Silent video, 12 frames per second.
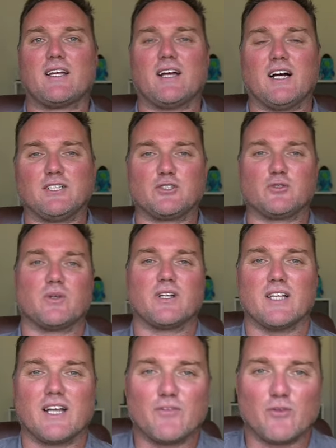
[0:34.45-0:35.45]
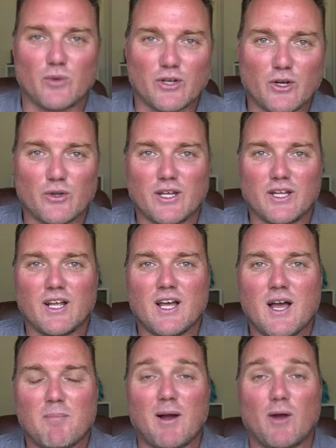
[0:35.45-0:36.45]
I uh, just wanted to let everyone know that
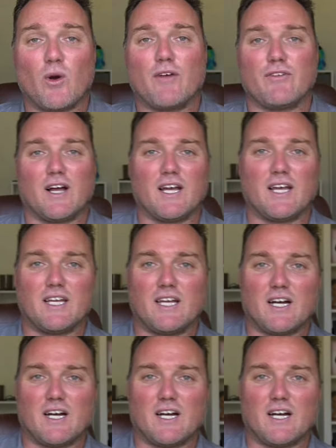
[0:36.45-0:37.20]
my wife and I,